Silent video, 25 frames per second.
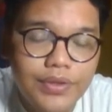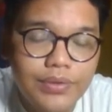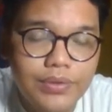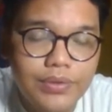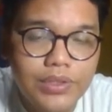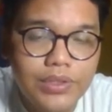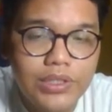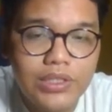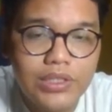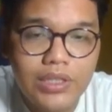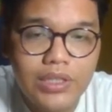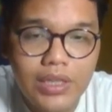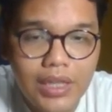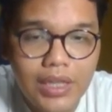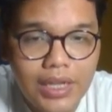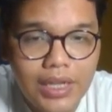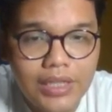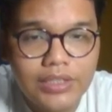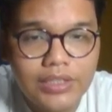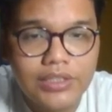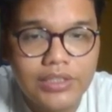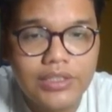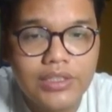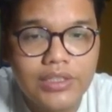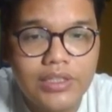which is the
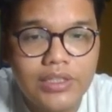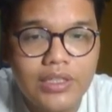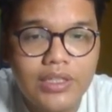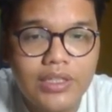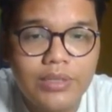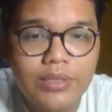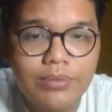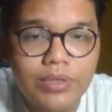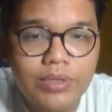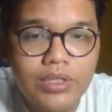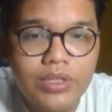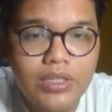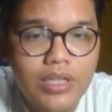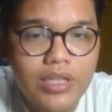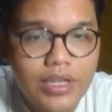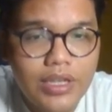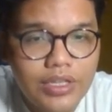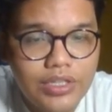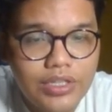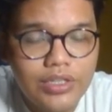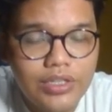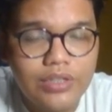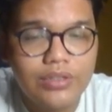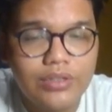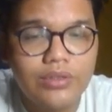last, is the
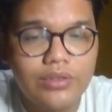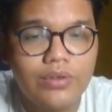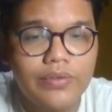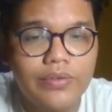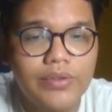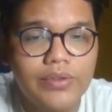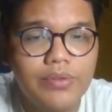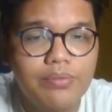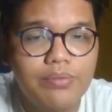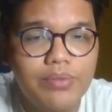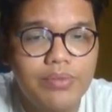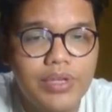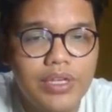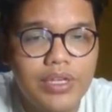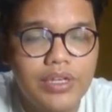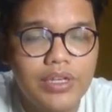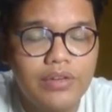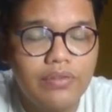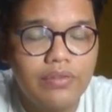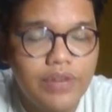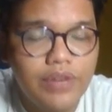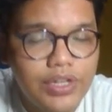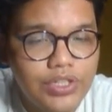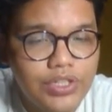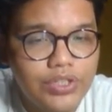limitations of the PE
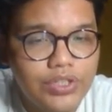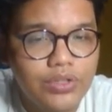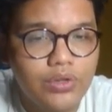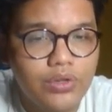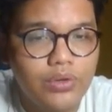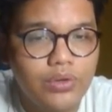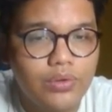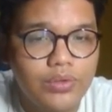ratio,